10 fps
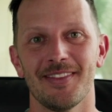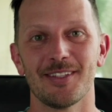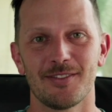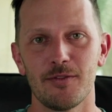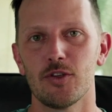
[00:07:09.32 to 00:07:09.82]

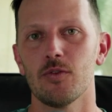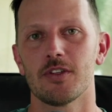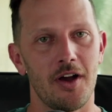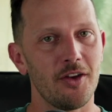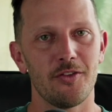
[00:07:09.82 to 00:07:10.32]
This saves you a
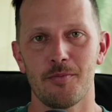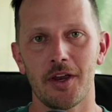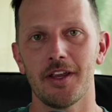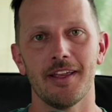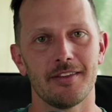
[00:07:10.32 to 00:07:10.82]
ton of
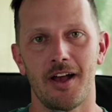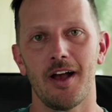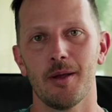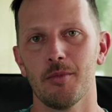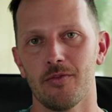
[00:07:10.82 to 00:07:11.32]
money and
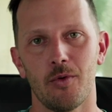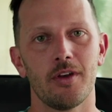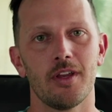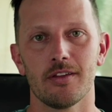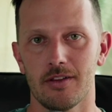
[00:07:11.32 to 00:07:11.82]
time
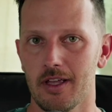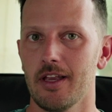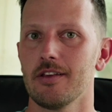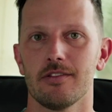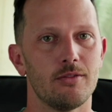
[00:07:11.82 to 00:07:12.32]
avoiding
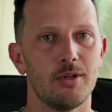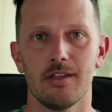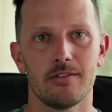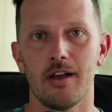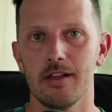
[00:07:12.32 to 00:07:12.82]
delays and
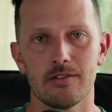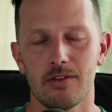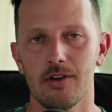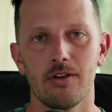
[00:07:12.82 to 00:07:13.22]
redesigns later